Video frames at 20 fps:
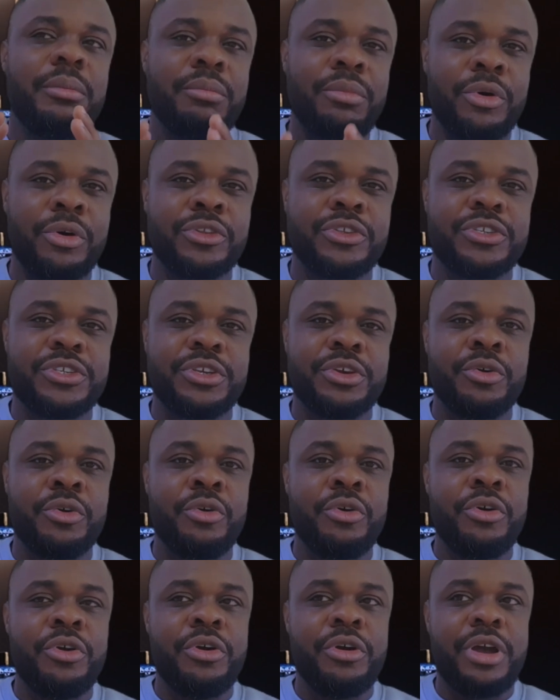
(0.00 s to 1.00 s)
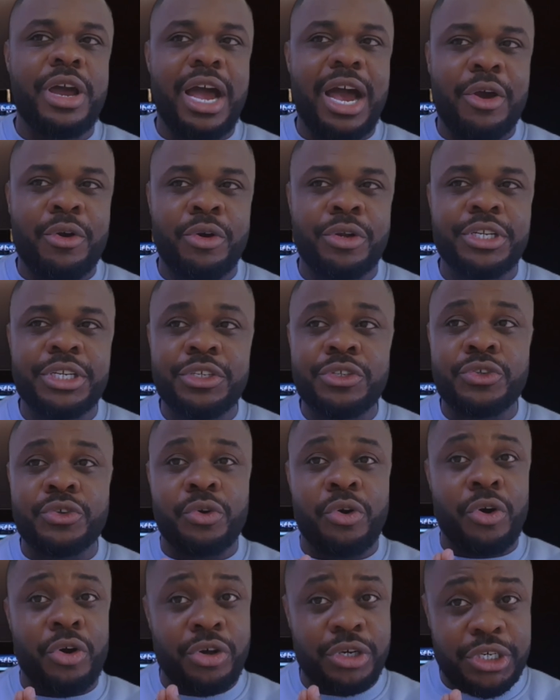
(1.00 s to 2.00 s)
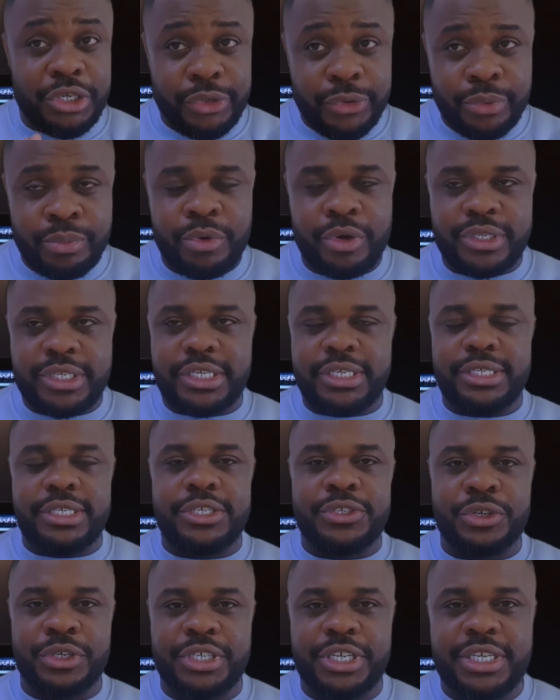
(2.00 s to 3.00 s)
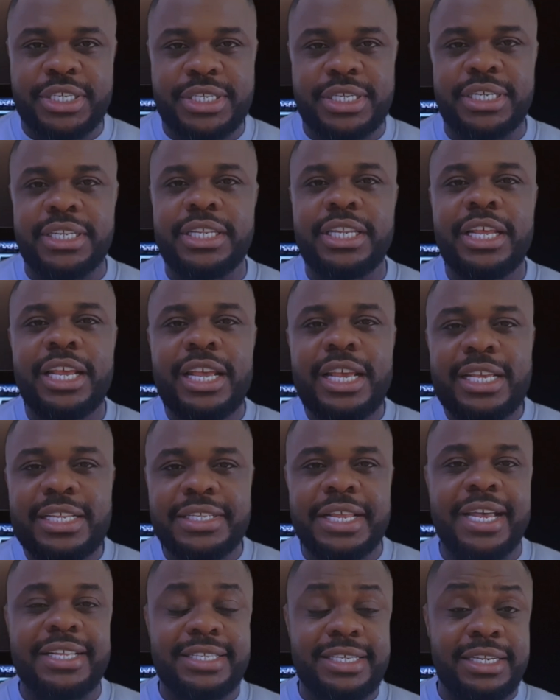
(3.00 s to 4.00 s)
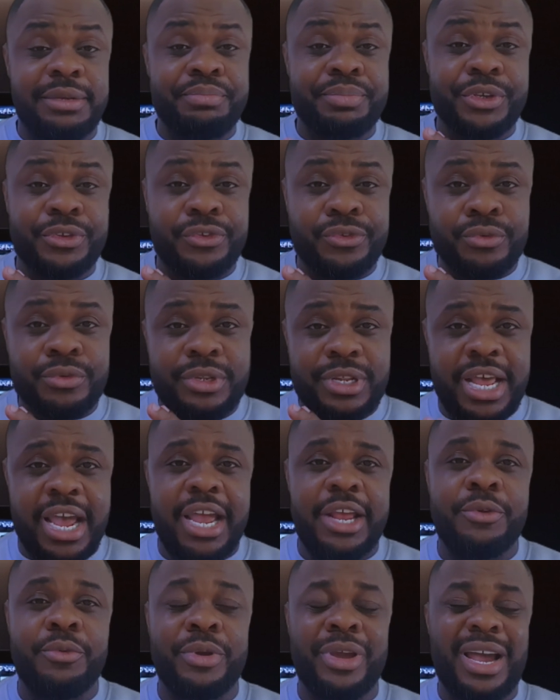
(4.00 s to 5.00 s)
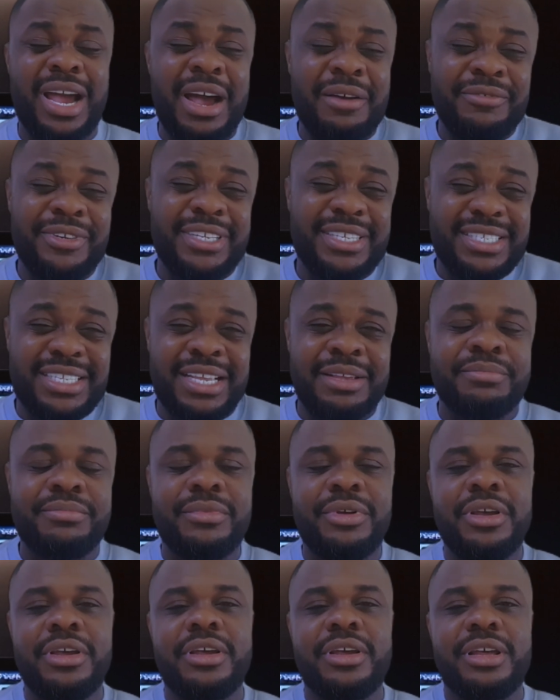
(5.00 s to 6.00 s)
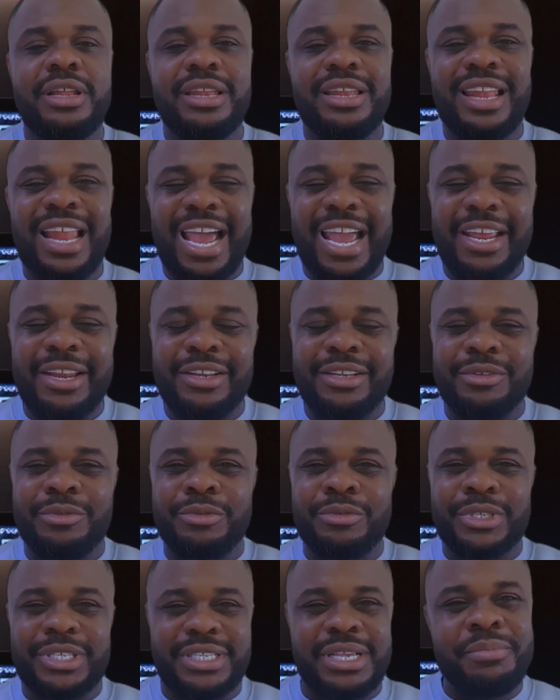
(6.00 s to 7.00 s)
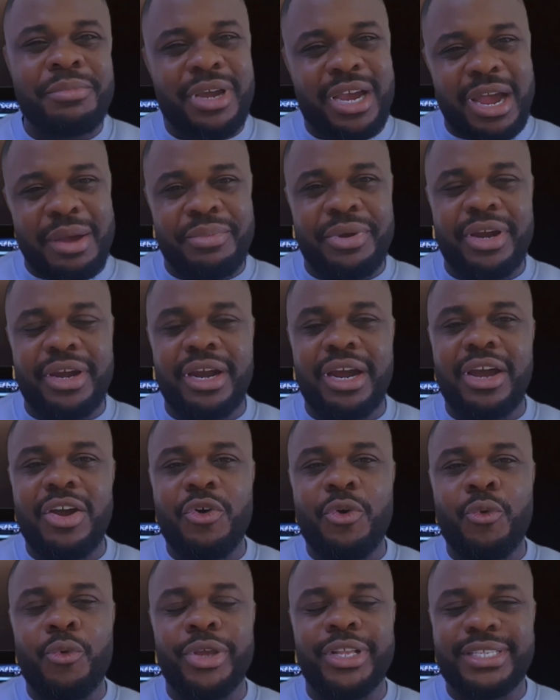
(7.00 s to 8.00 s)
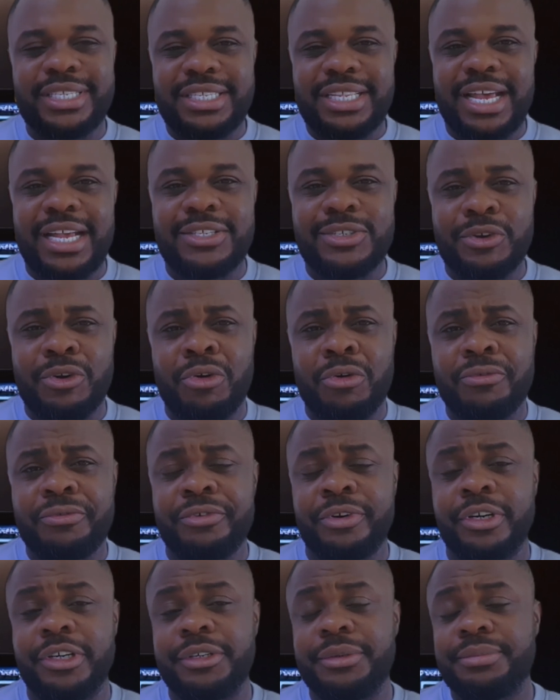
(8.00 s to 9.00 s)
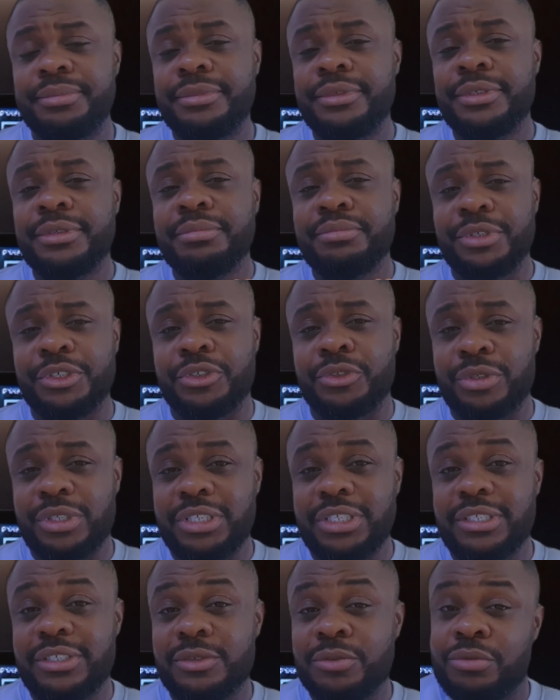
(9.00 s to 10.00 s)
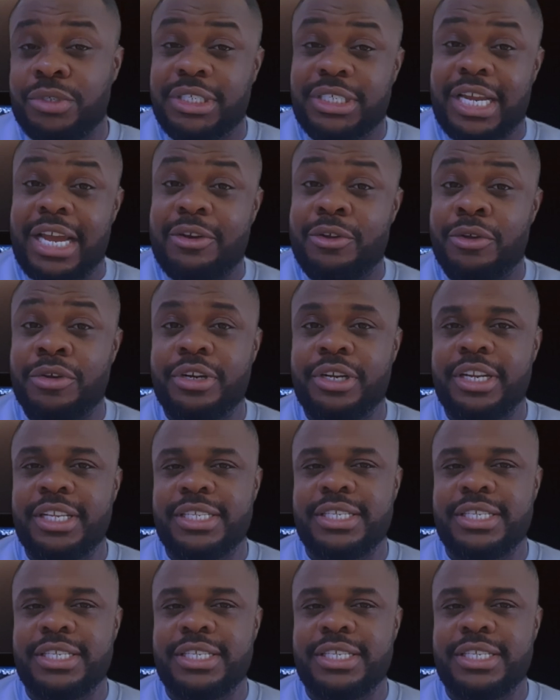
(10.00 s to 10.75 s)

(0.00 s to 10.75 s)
but according to all the rumors, it's still suggesting that the Pixel 9 will have the same camera with that of Pixel 8, which I don't really